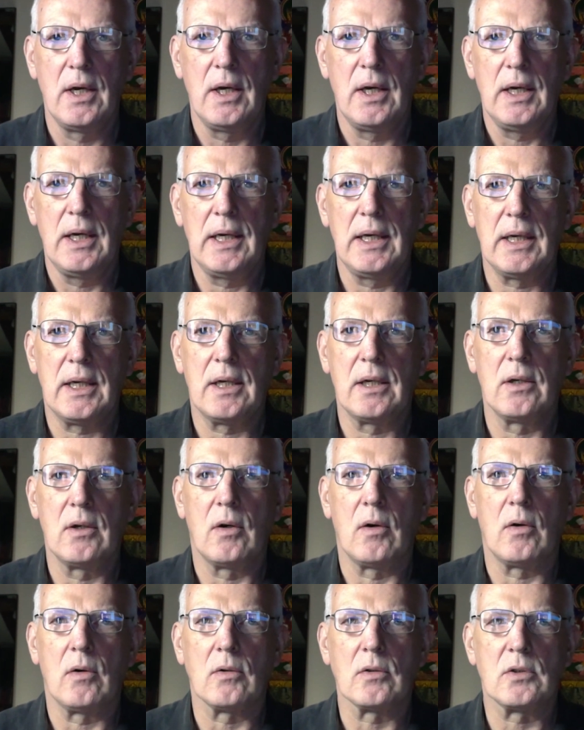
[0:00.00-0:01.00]
It can
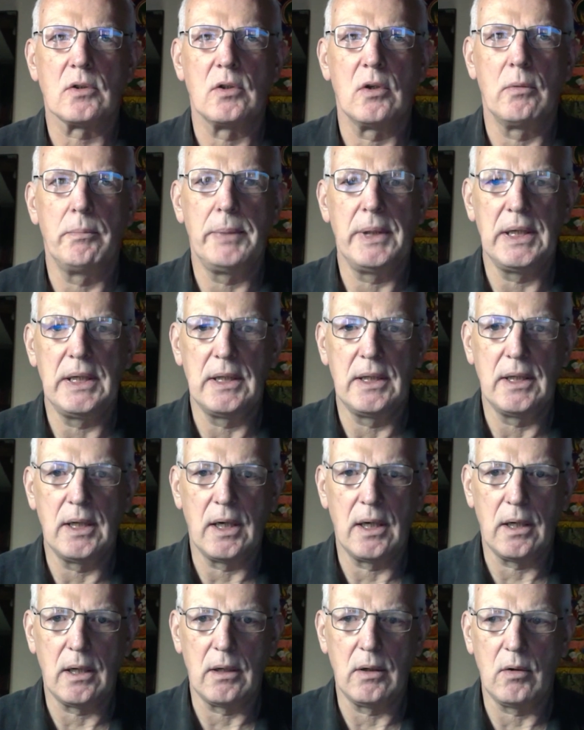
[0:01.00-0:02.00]
also be
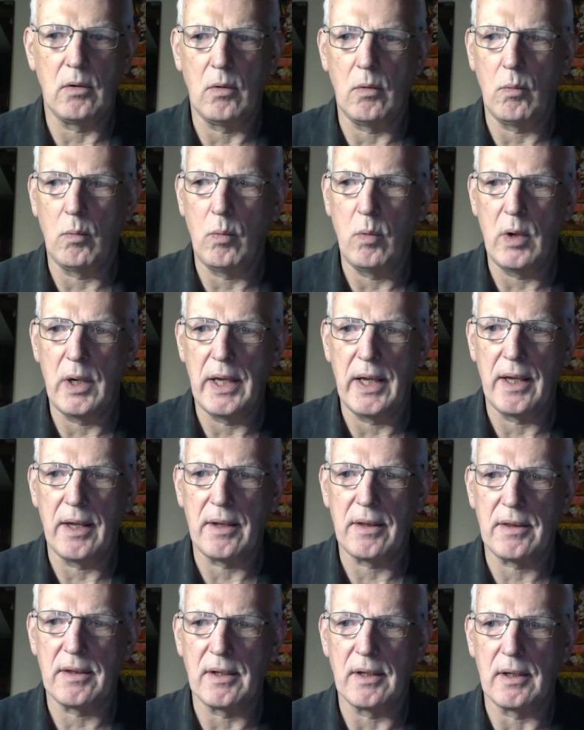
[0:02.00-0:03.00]
done
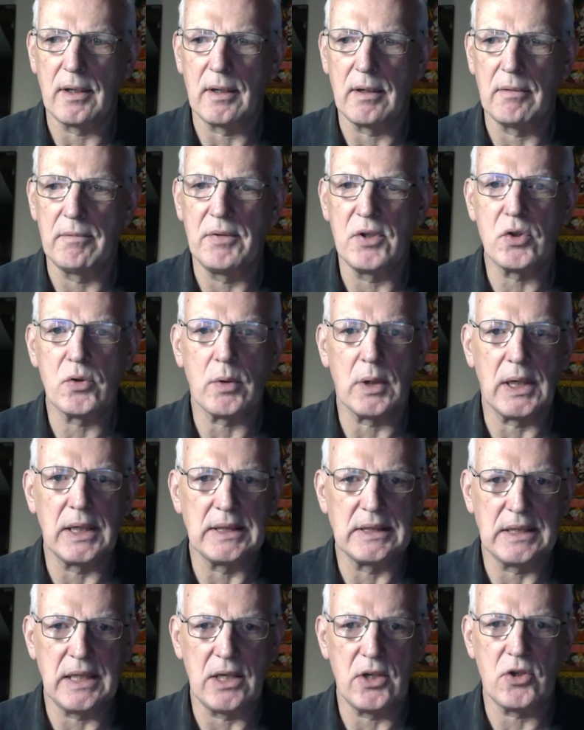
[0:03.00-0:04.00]
with
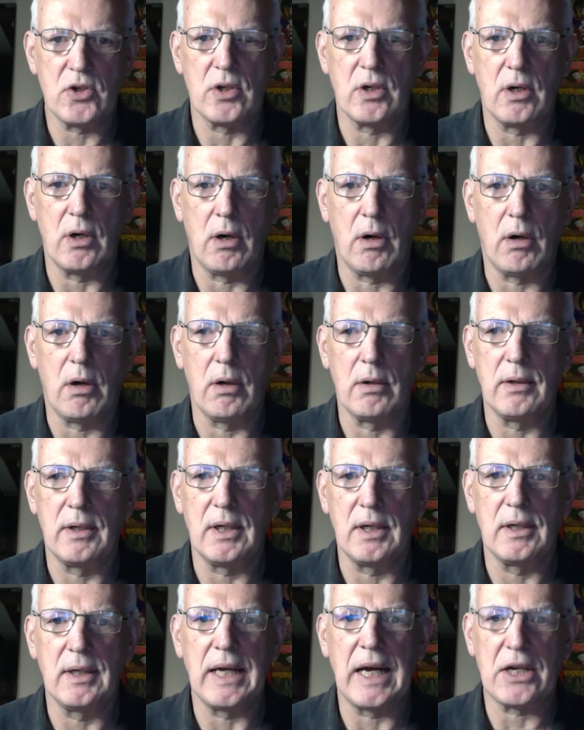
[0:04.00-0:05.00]
visualization on
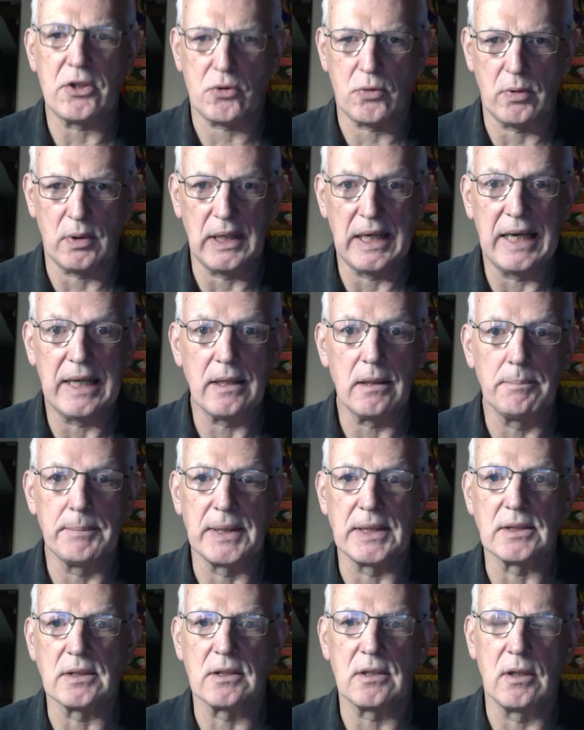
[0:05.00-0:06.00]
the natural
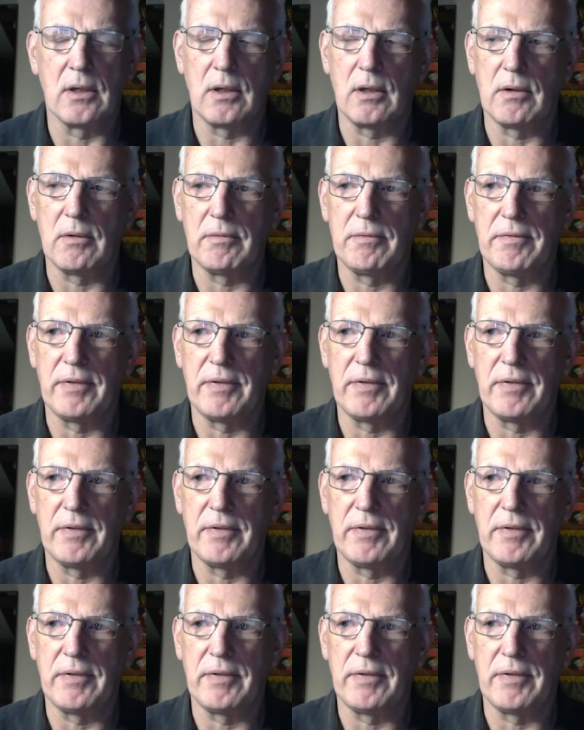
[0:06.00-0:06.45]
elements of